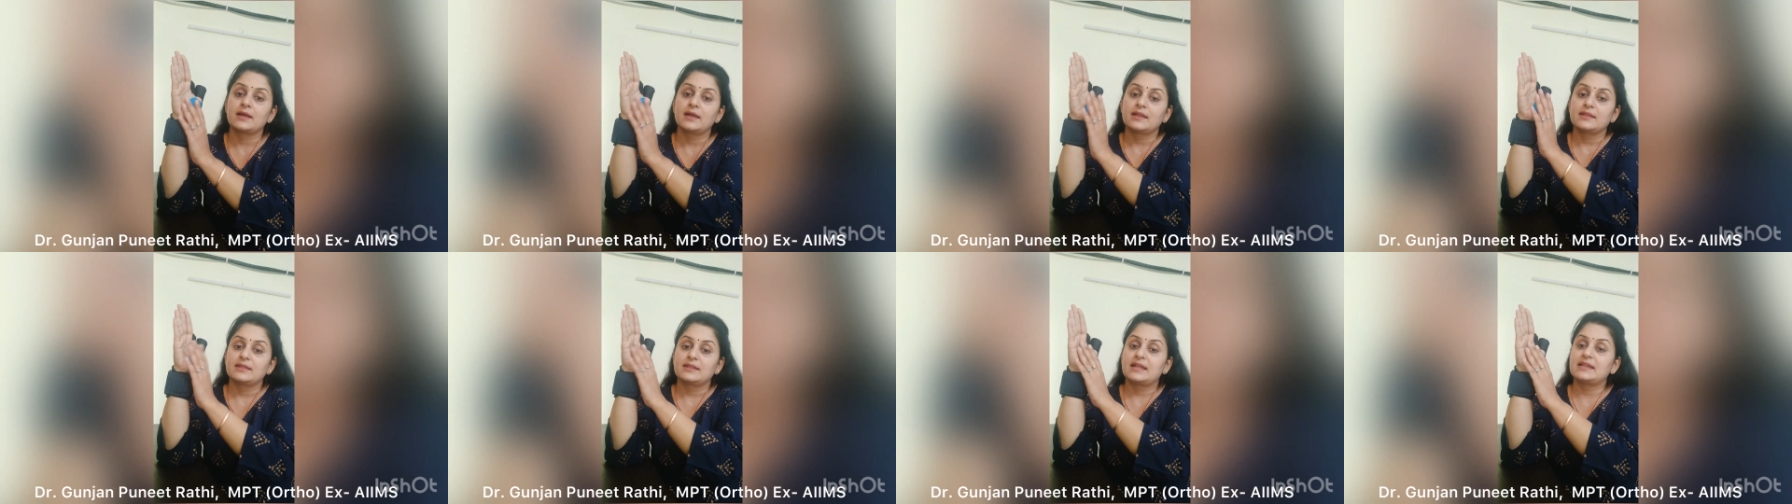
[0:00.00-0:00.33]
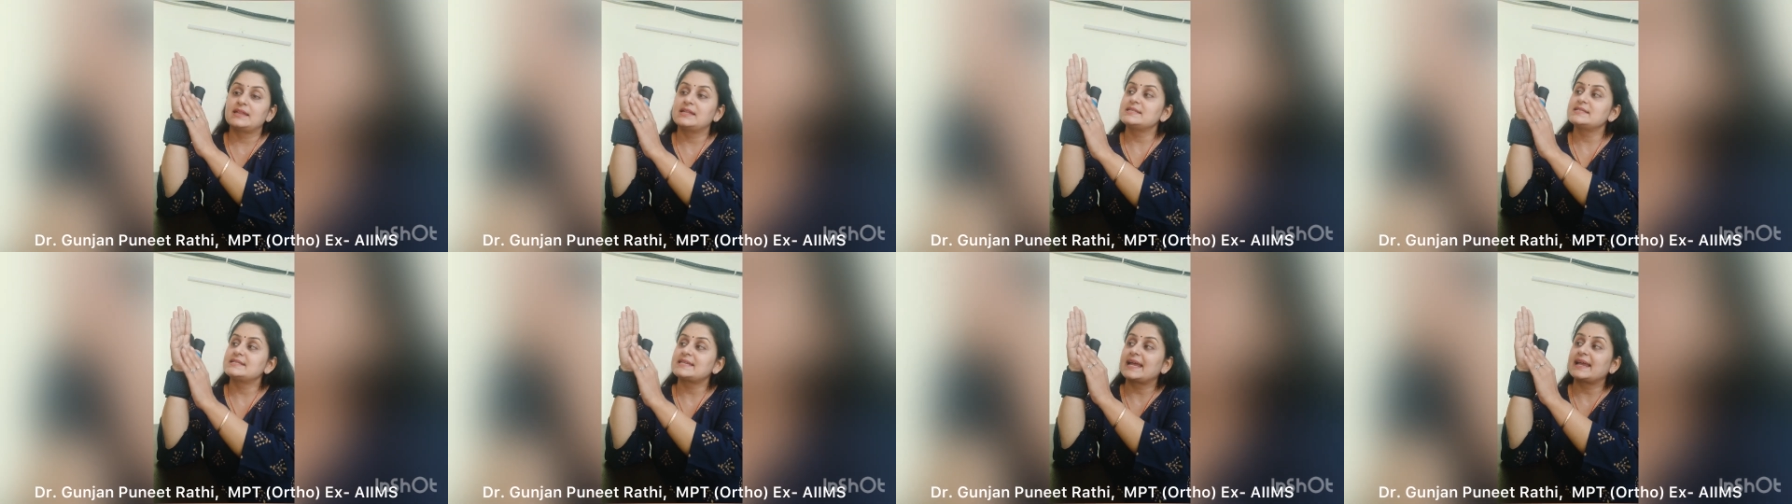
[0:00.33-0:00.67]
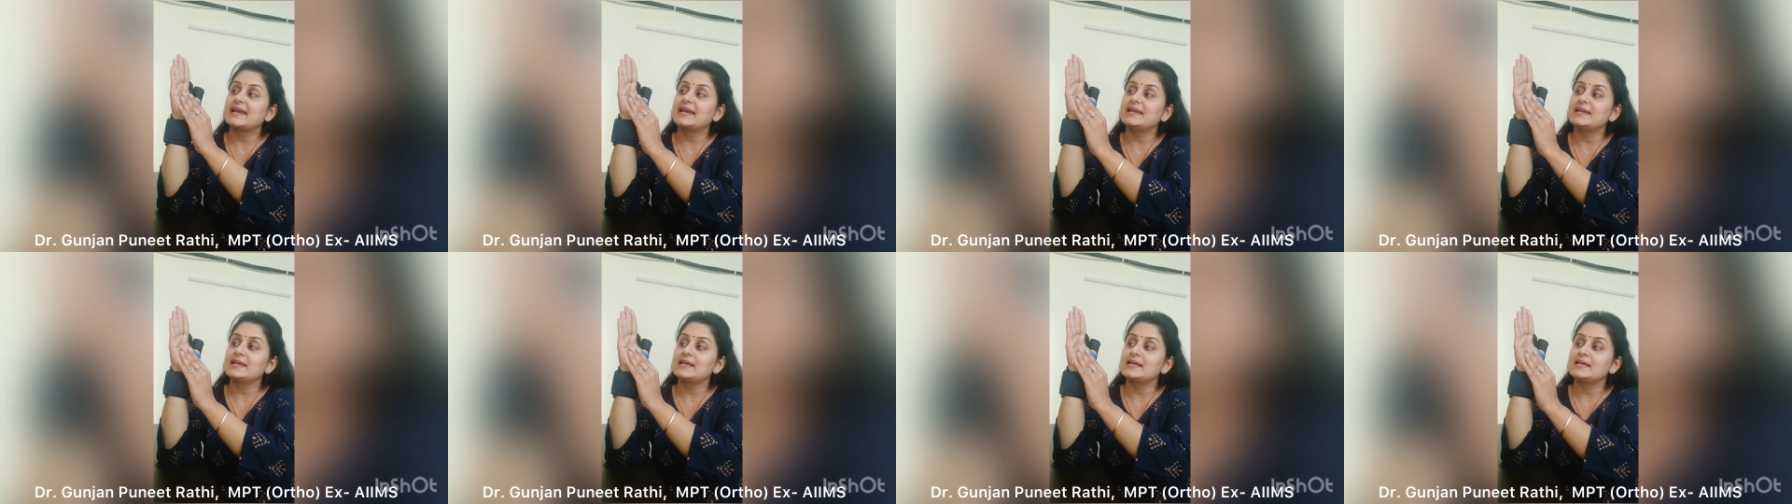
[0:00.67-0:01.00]
Then the
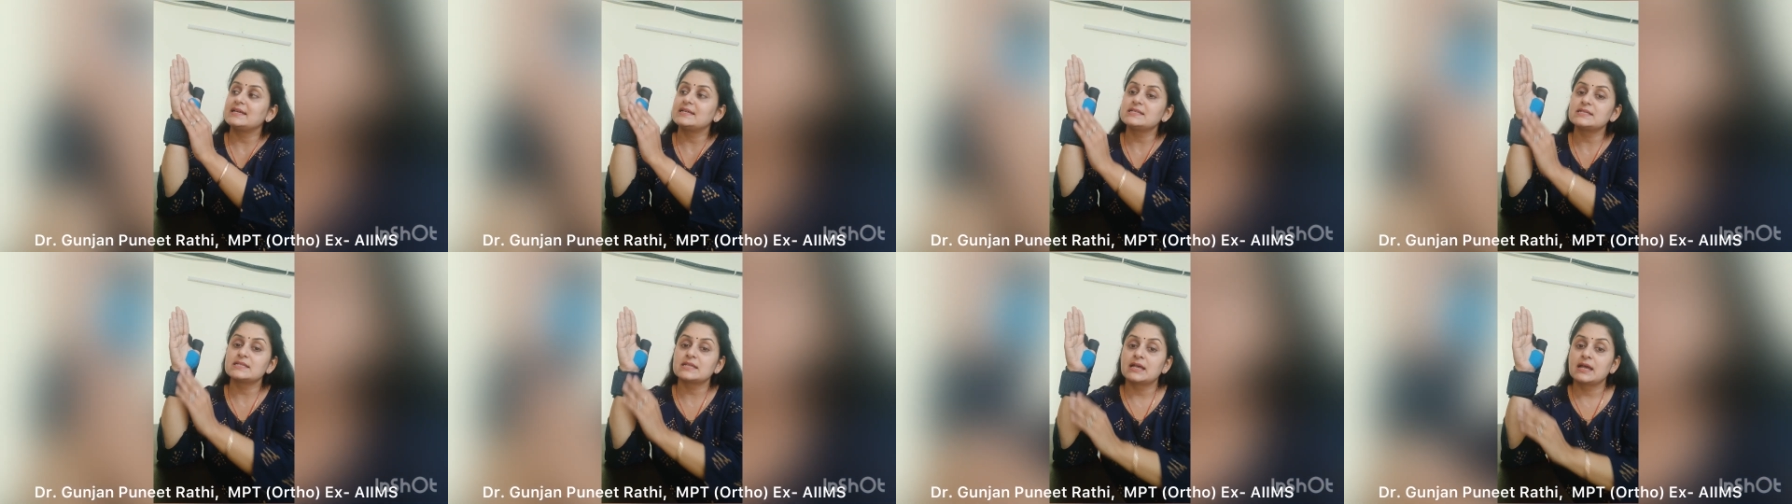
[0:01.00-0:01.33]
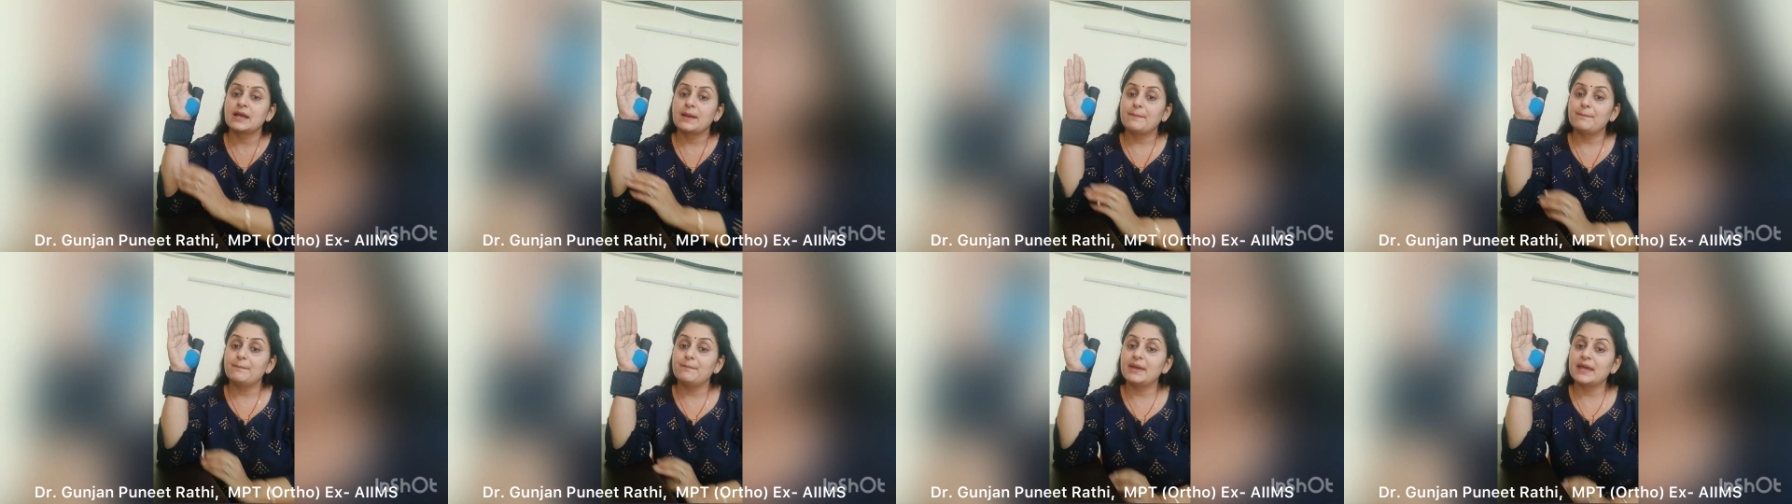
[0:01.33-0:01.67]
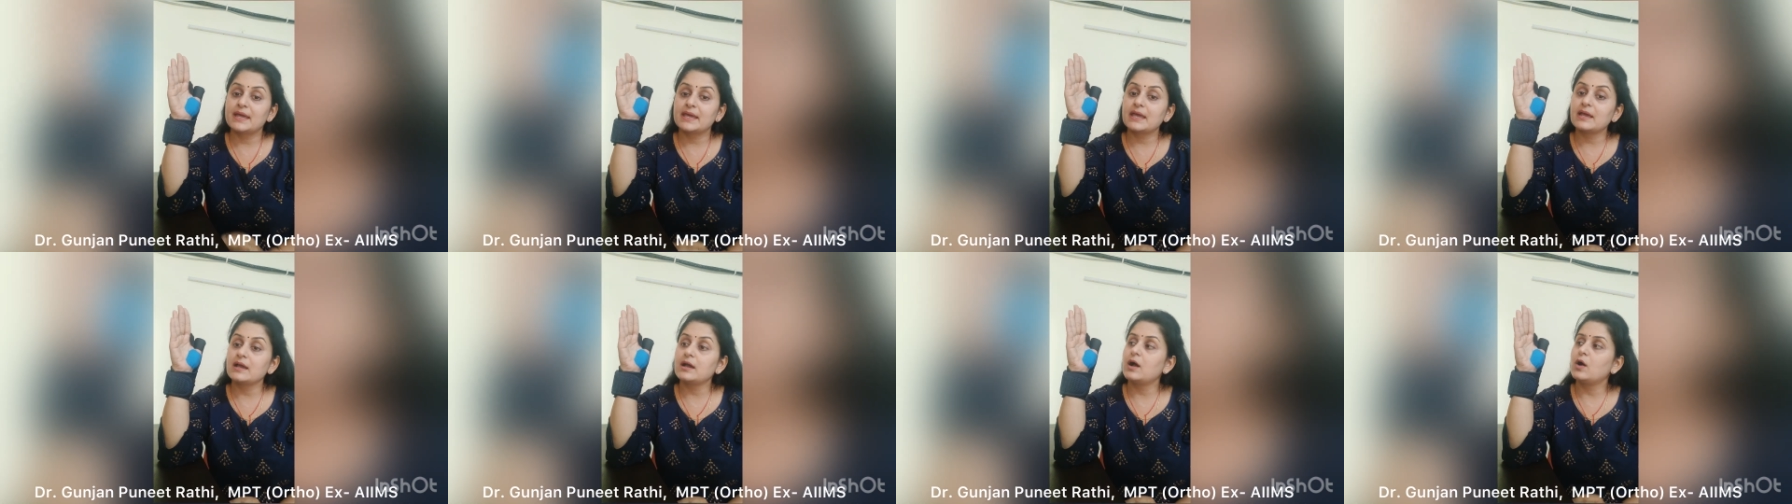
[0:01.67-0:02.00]
second is
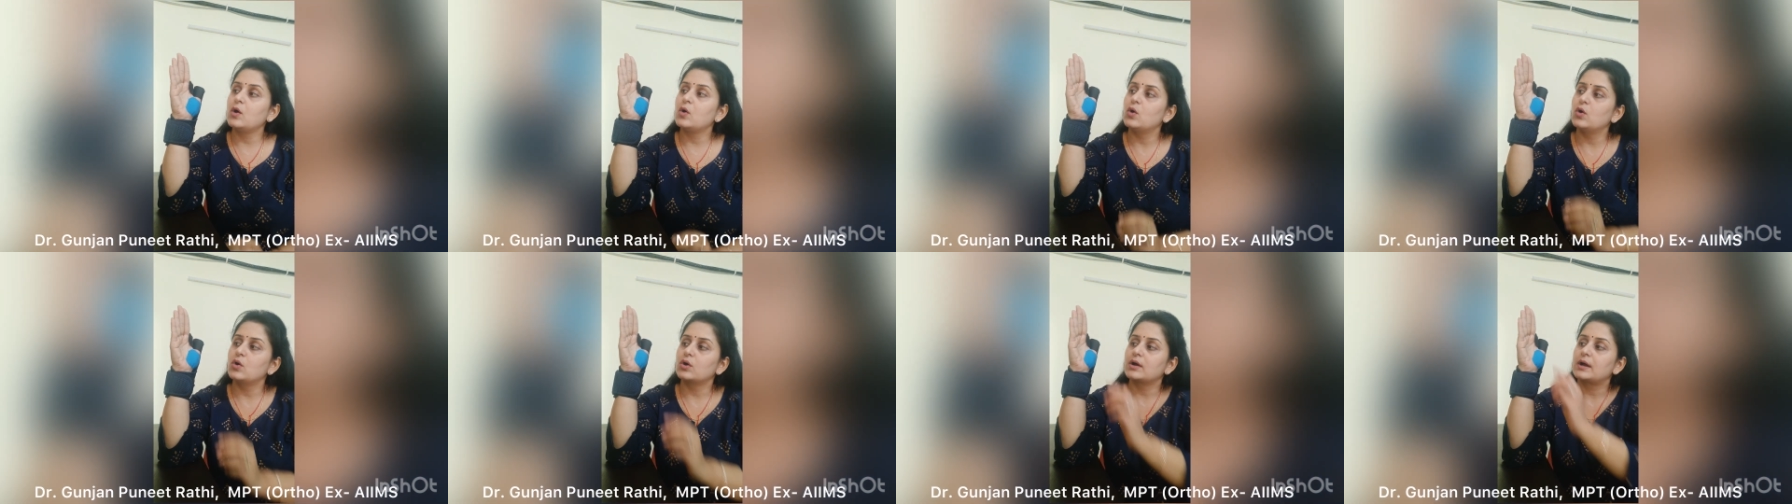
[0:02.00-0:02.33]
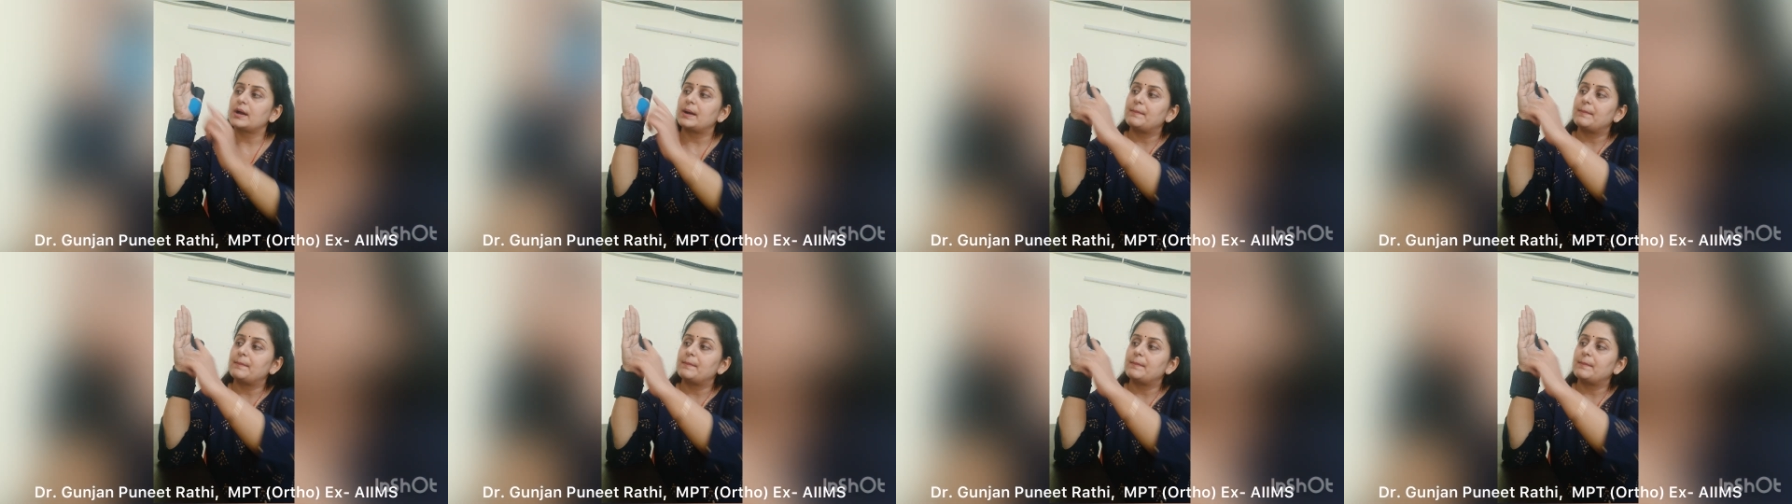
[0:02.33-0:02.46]
making a hook.